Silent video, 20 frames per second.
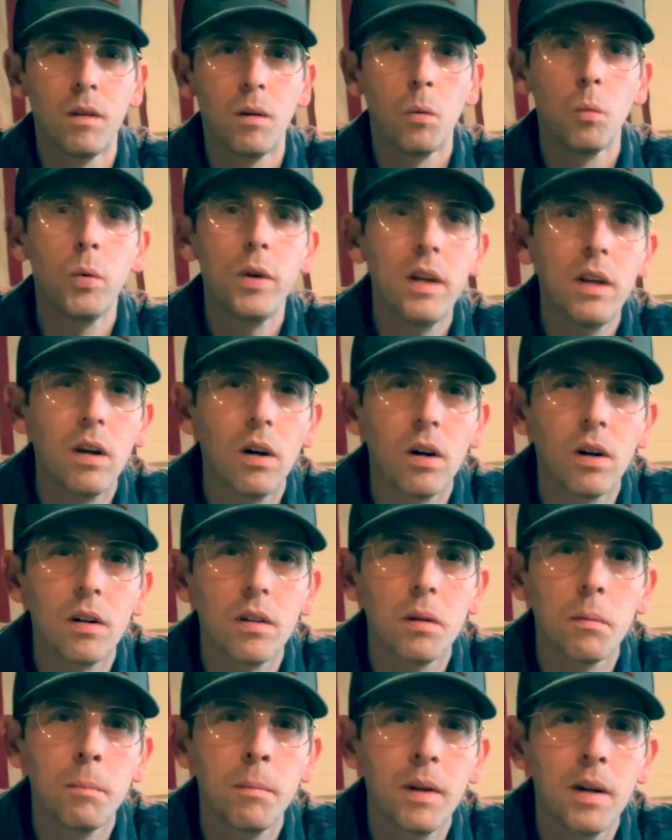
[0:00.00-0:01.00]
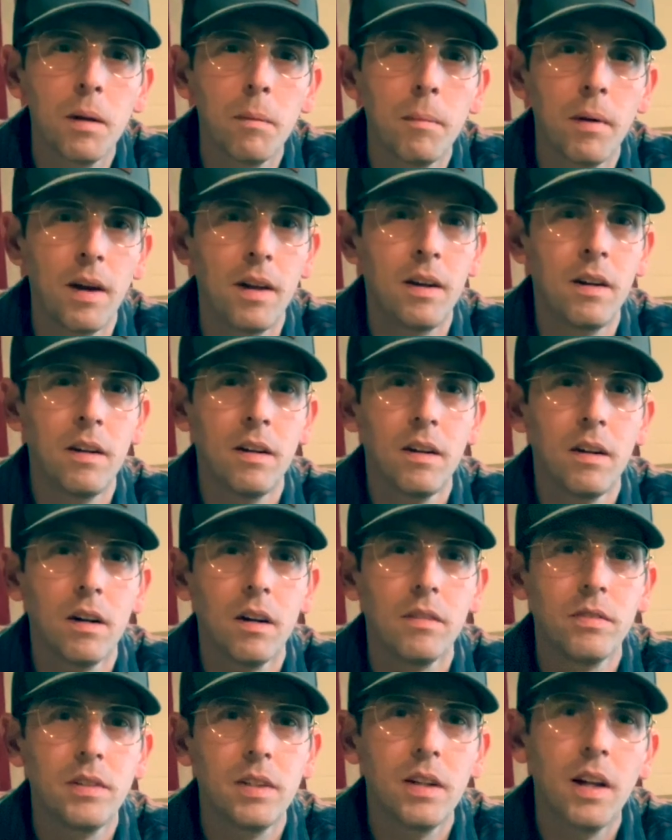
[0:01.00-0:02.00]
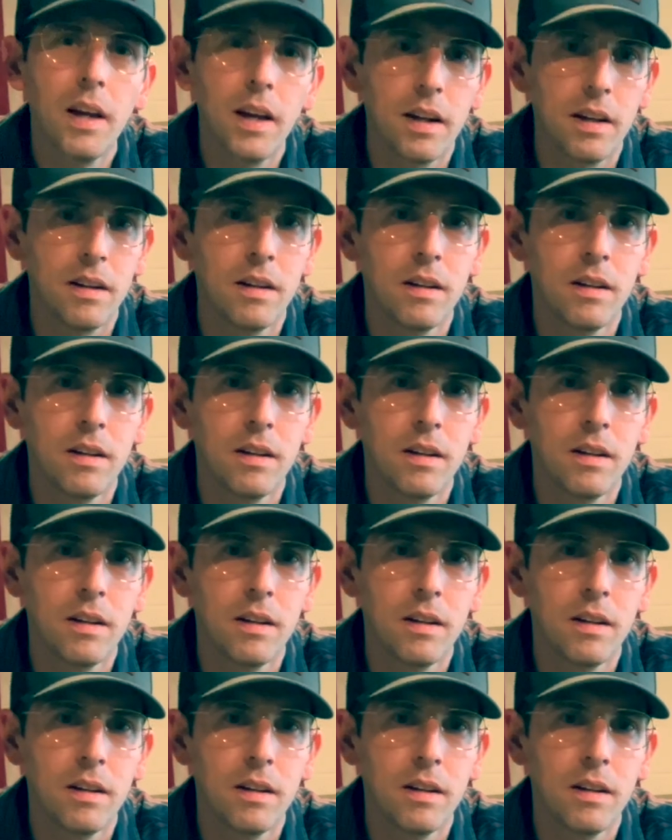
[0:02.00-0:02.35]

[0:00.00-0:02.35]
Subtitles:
We are the Minutemen of today.